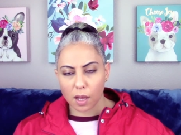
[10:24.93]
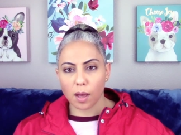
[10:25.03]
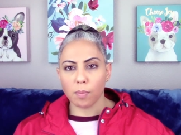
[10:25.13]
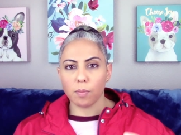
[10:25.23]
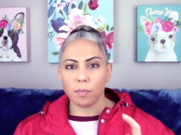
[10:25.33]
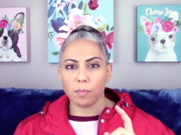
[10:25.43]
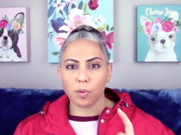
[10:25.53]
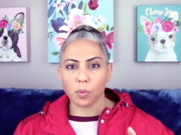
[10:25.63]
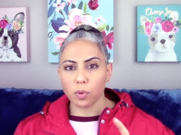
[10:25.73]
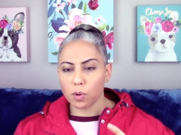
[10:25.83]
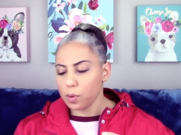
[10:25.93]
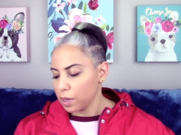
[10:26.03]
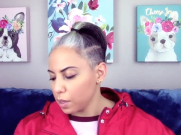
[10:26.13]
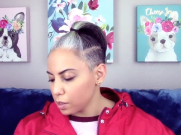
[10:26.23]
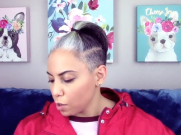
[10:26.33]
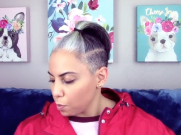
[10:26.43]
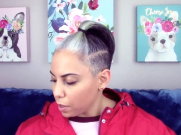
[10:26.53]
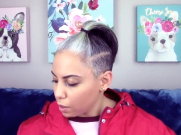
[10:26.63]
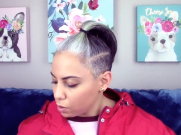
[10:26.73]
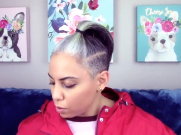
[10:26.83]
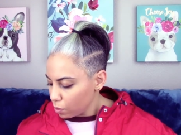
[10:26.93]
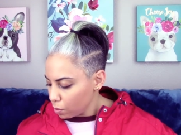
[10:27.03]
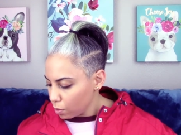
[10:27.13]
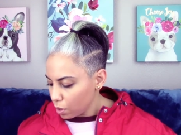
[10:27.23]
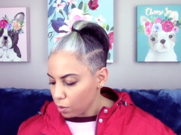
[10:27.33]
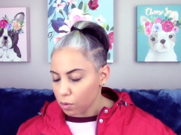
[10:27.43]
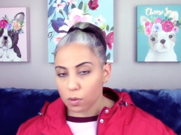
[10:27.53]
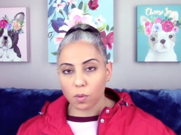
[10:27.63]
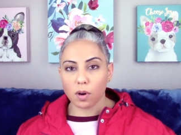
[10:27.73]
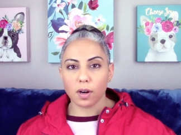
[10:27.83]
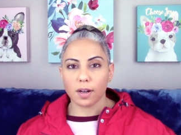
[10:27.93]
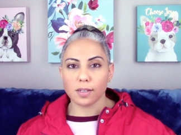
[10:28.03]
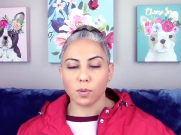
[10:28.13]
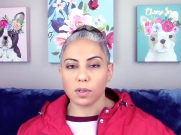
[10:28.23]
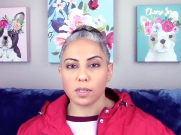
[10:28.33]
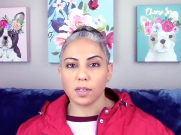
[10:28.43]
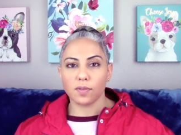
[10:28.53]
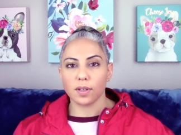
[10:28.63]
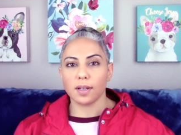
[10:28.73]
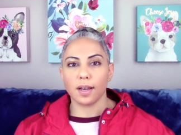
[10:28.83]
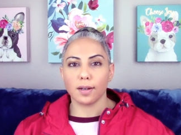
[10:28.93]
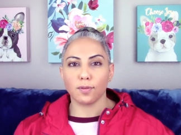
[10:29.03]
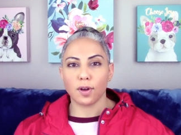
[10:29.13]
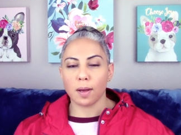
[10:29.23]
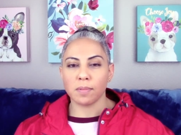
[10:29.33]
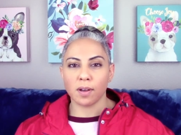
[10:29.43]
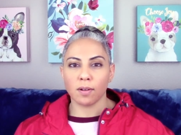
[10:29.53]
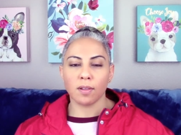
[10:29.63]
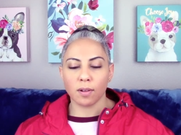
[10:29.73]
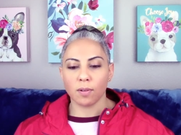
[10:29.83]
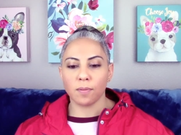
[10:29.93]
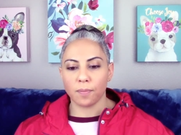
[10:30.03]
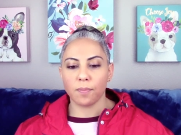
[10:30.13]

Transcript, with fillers: Um, but real quick, let's go back to the Oud Noir because I want to see if it kind of calmed down a little.